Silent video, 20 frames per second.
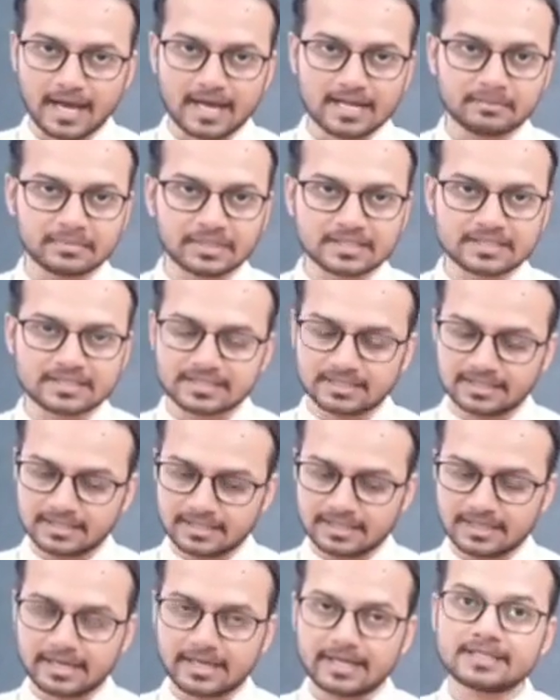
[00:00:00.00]
animals,
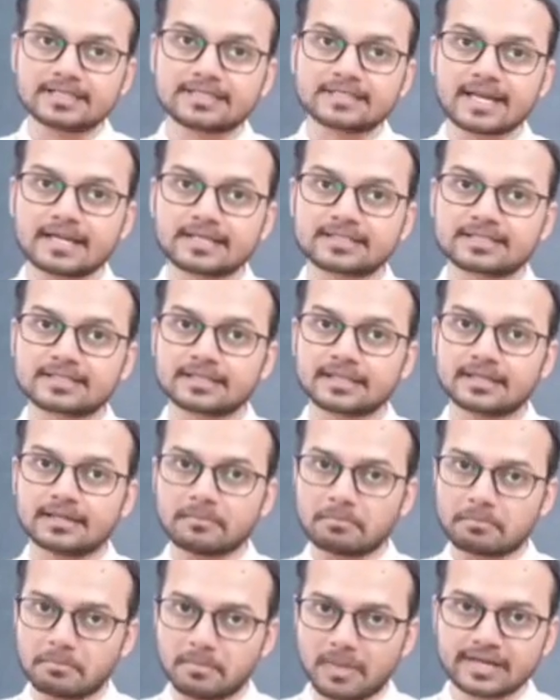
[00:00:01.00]
insects,
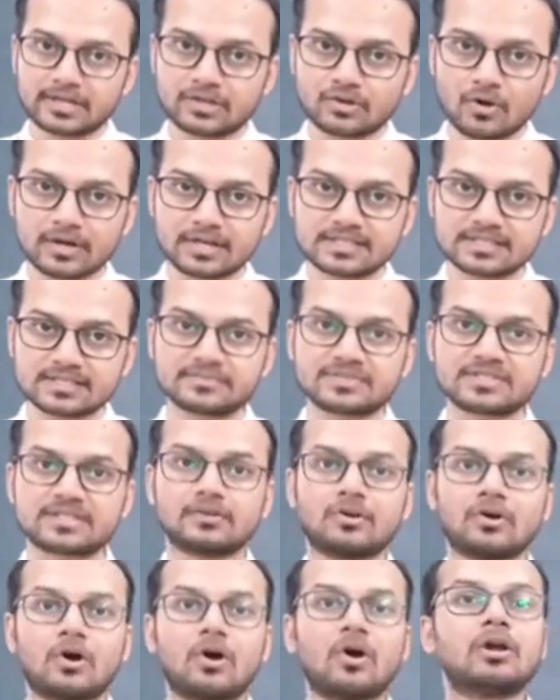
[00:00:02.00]

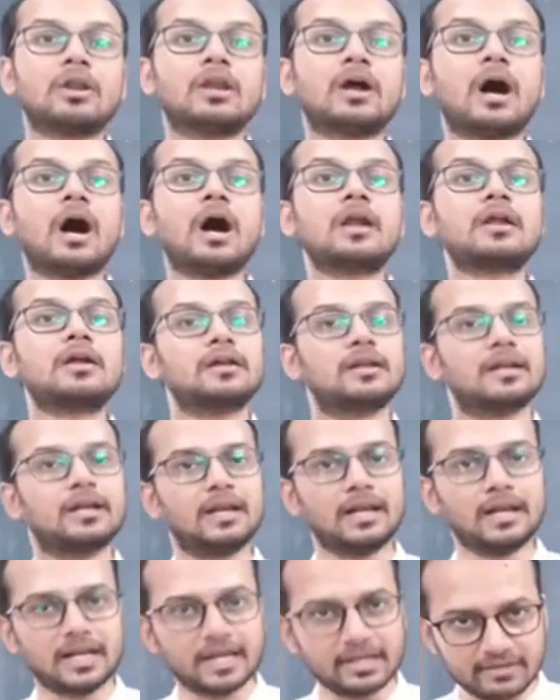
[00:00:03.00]
microorganisms all are
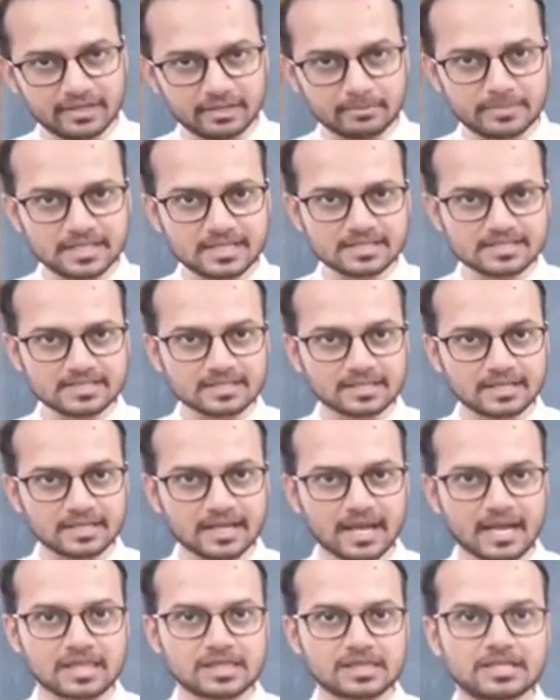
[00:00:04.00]
living beings,
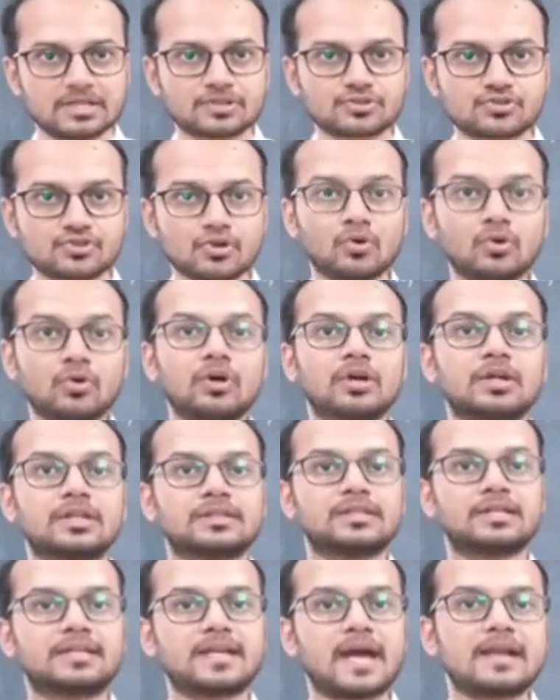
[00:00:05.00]
and they
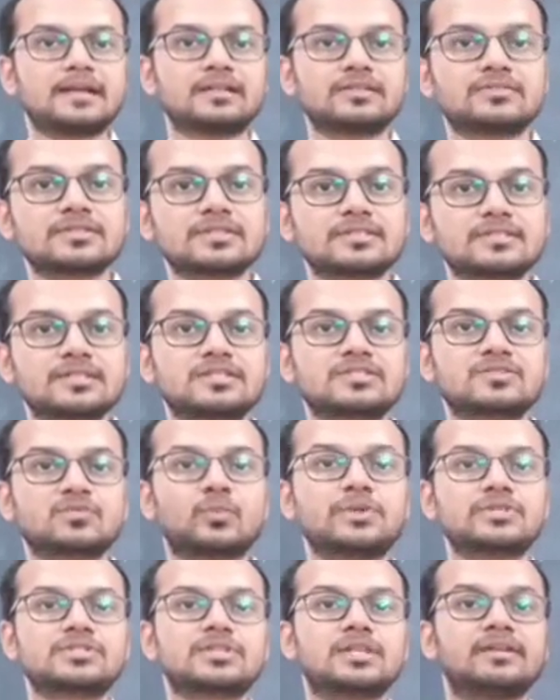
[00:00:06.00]
show the characteristics
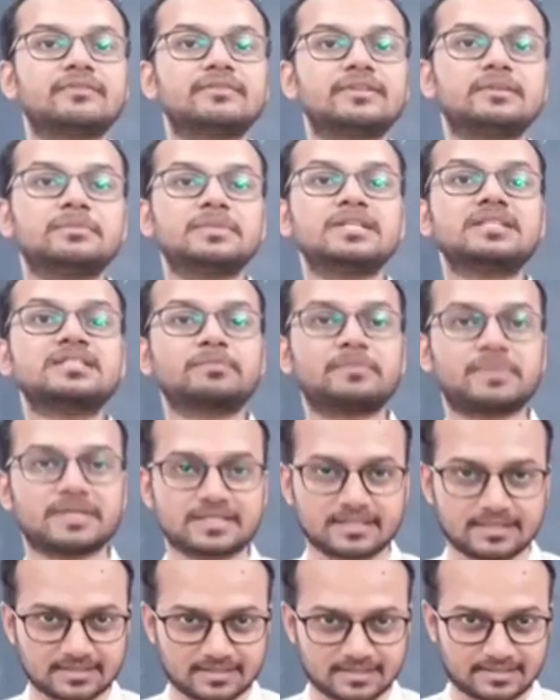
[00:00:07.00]
which living beings
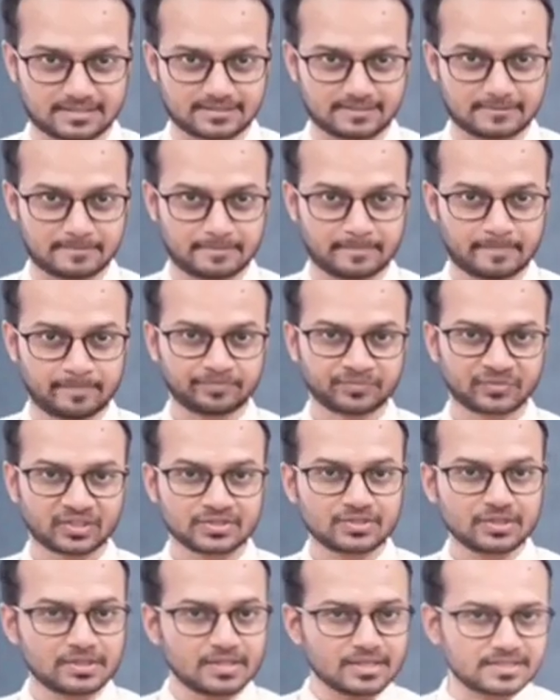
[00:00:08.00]
possess.
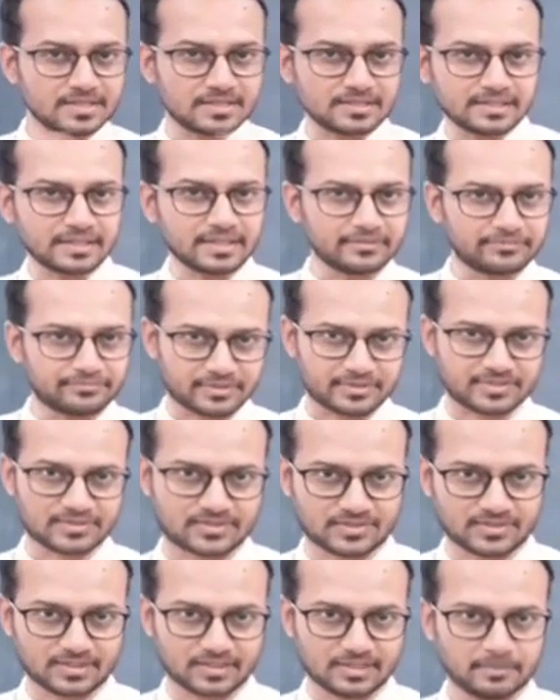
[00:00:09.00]
So this is the
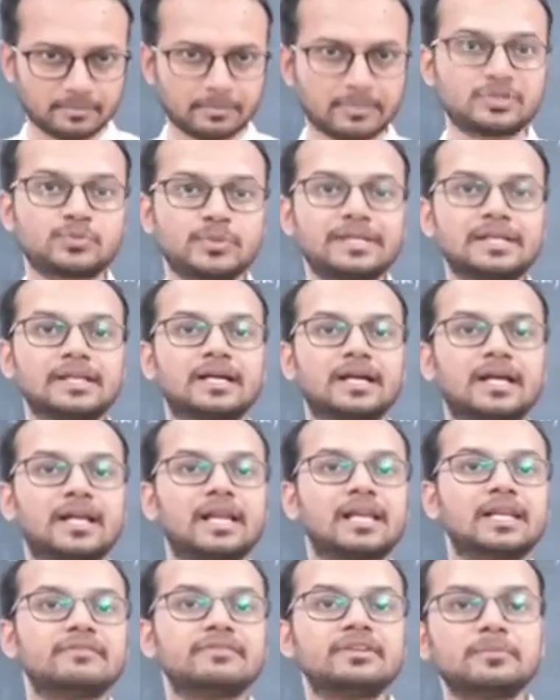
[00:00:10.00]
difference between
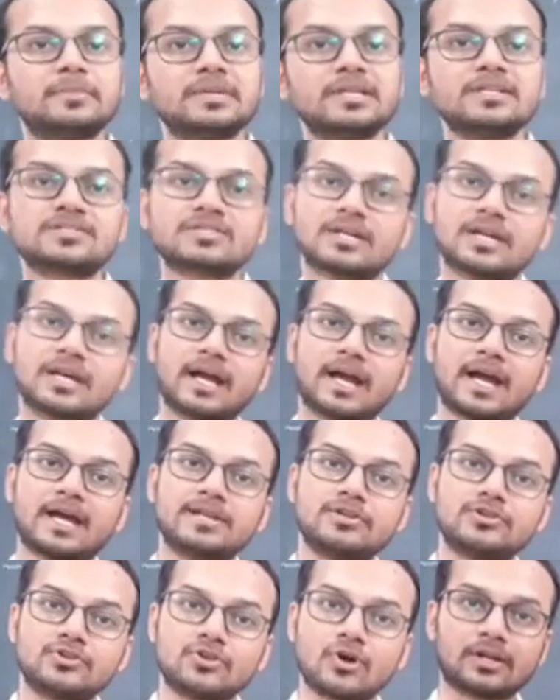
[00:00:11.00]
living beings
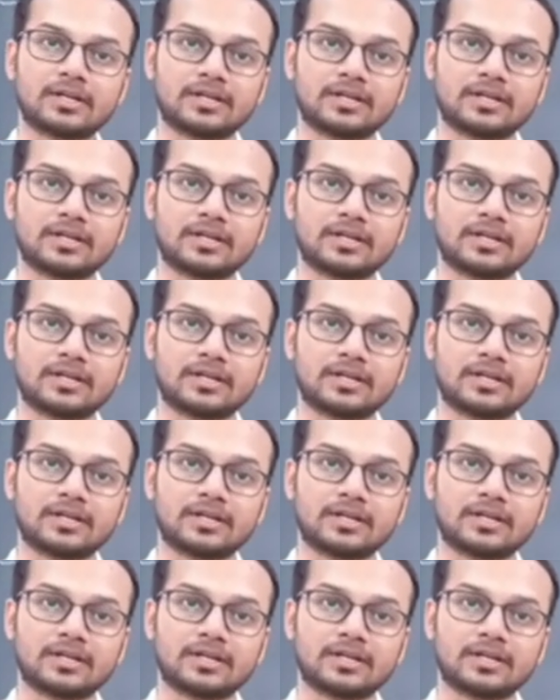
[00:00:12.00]
and